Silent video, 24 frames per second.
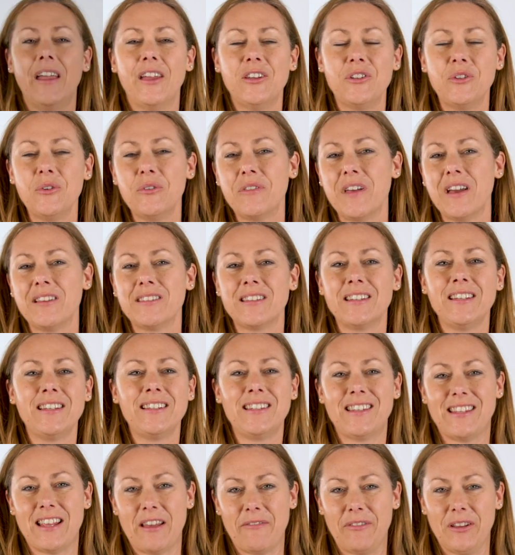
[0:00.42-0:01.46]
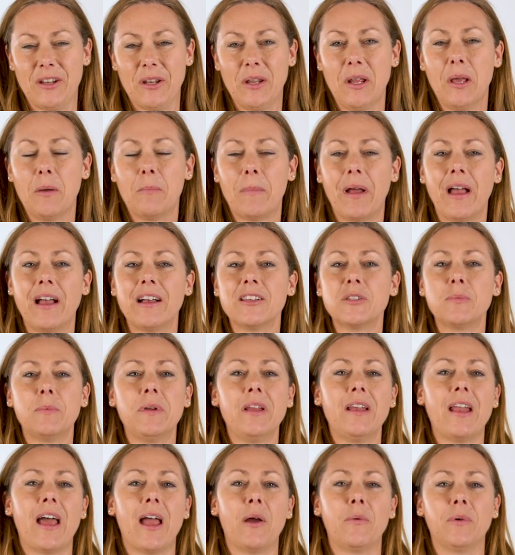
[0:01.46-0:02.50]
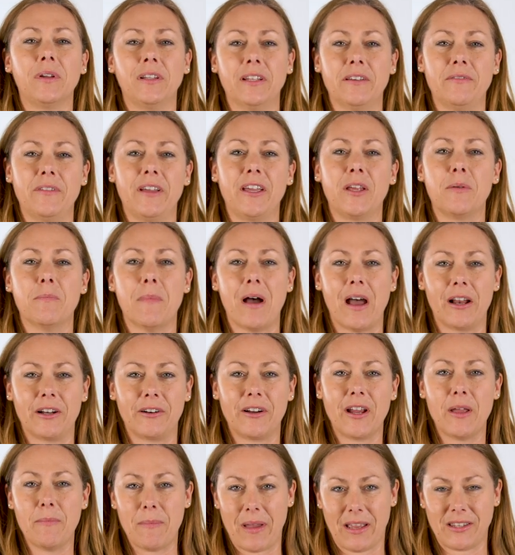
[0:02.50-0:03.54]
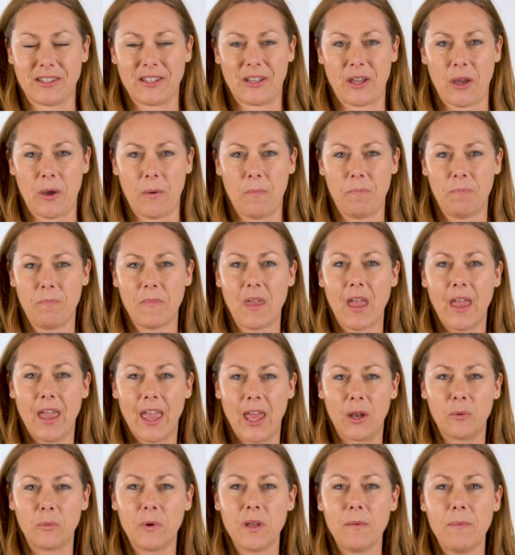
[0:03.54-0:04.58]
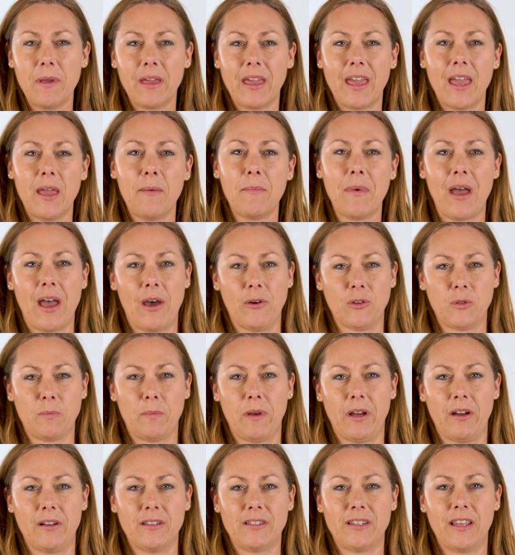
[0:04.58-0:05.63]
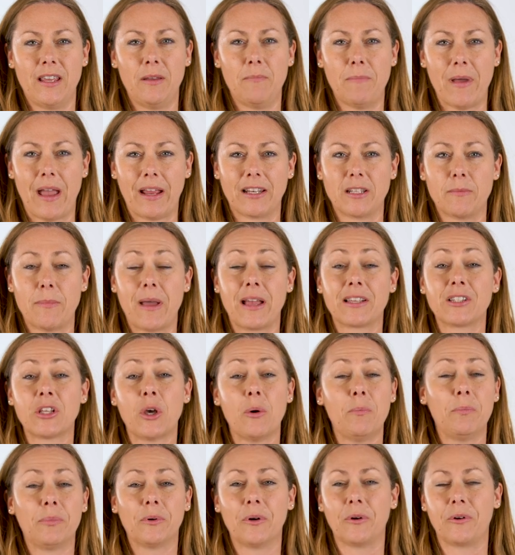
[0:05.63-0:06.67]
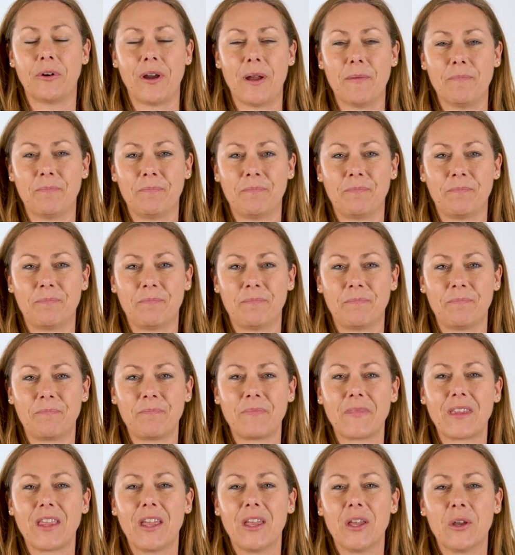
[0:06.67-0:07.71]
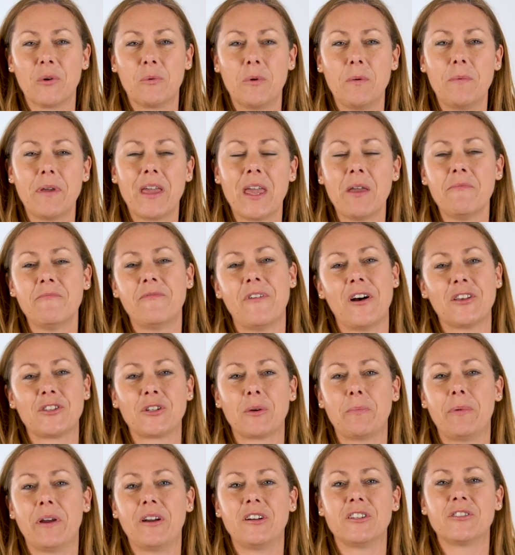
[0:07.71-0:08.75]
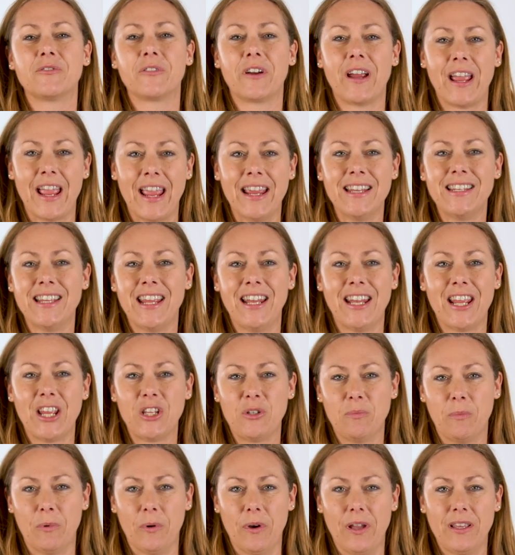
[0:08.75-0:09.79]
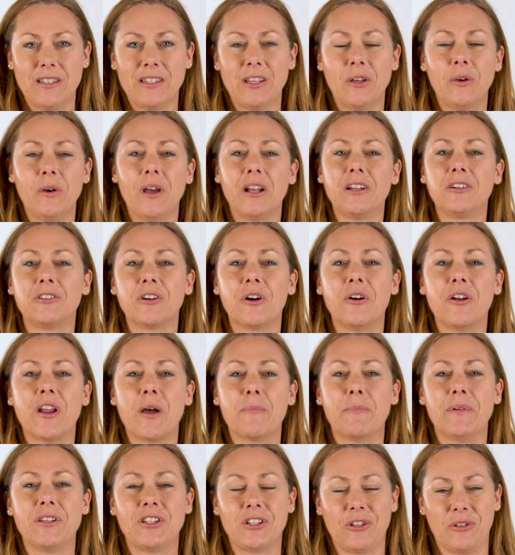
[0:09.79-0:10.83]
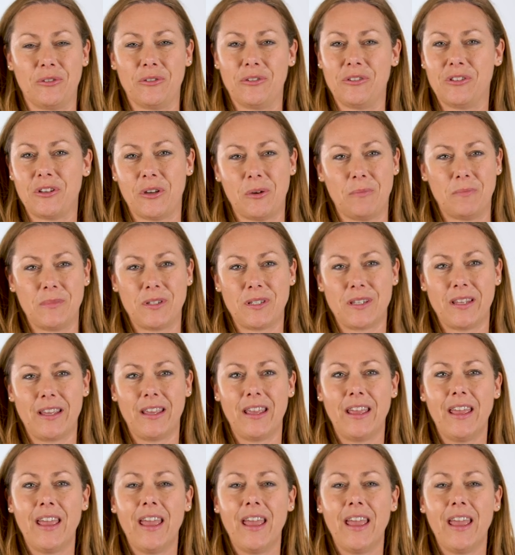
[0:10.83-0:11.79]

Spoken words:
In 2007, my husband and I were living in Monterrey, Mexico, and we became house parents in Back to Back's Hope program. We became foster parents for 8 teenage boys who had grown up in children's homes.